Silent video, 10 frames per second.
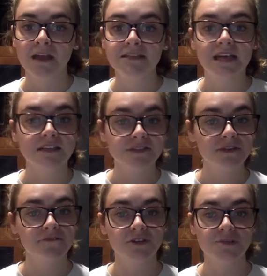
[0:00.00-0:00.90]
To answer
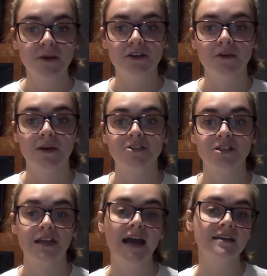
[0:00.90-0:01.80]
the first part of the
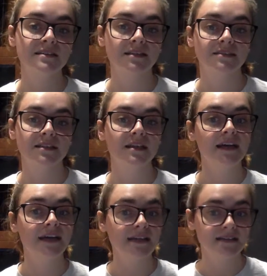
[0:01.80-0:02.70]
question, I conducted
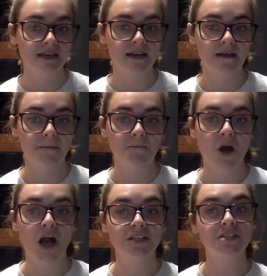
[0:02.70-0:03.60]
a case study
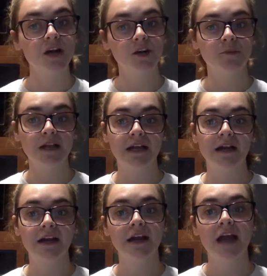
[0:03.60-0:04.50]
on a soccer
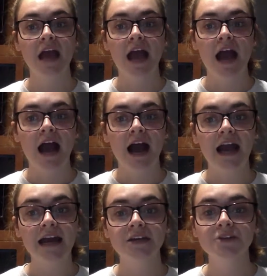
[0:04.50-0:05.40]
player.
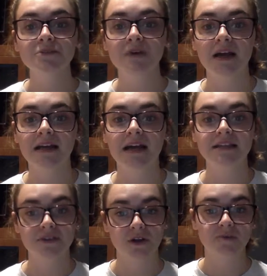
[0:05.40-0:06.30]
I had her write a
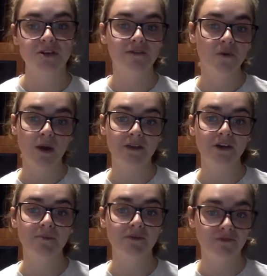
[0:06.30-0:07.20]
description of the
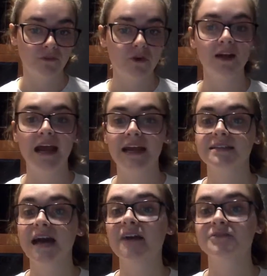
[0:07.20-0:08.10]
weather before
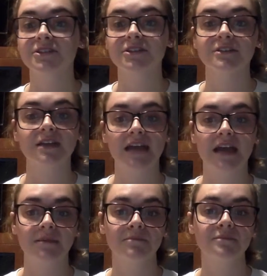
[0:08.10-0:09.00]
and after the
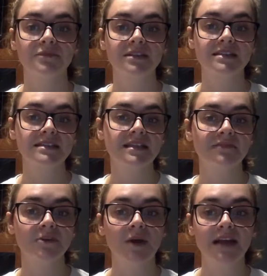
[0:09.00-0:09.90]
game to see
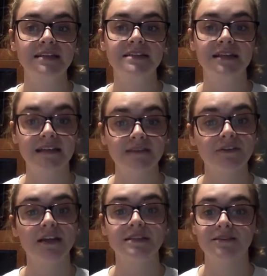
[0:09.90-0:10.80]
if there were any
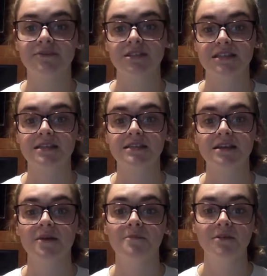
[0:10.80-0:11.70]
significant
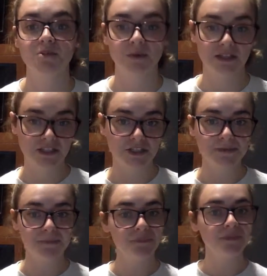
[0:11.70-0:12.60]
differences between the two.
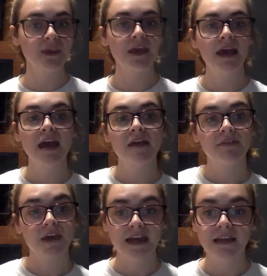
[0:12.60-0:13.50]

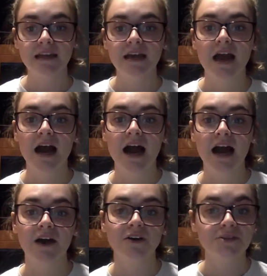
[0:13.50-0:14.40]
Then,
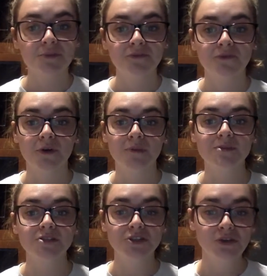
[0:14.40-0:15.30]
I also
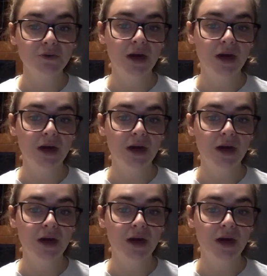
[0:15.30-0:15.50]
performed two